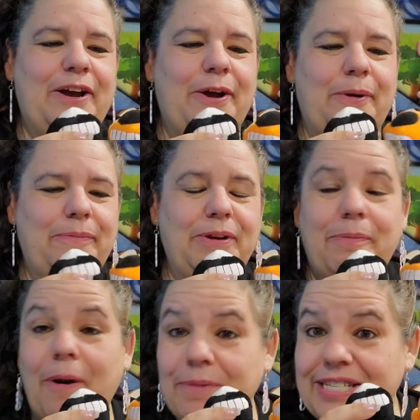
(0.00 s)
Um, he'll
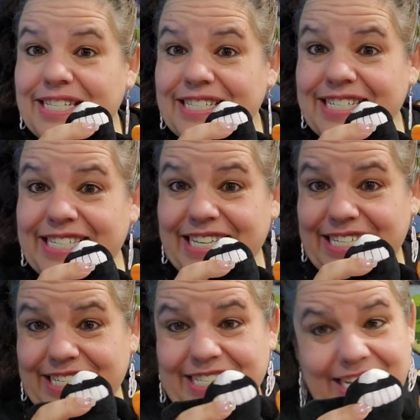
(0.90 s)
probably steal his
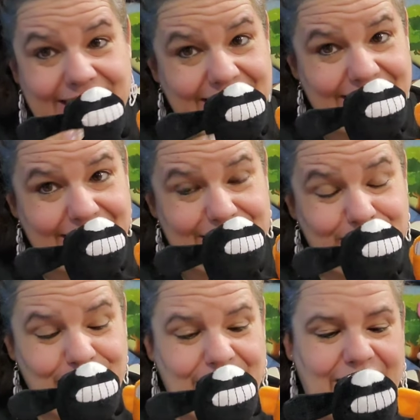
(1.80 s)
sister's because he does
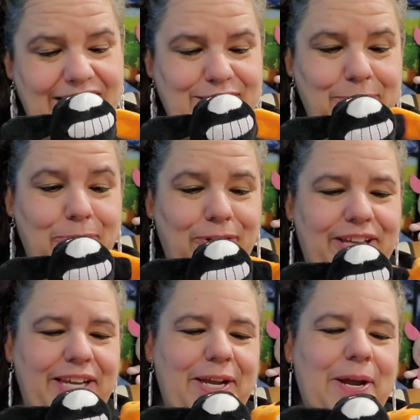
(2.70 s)
do that. He's a
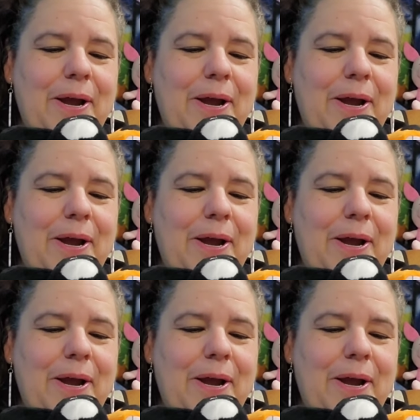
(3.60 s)
bully.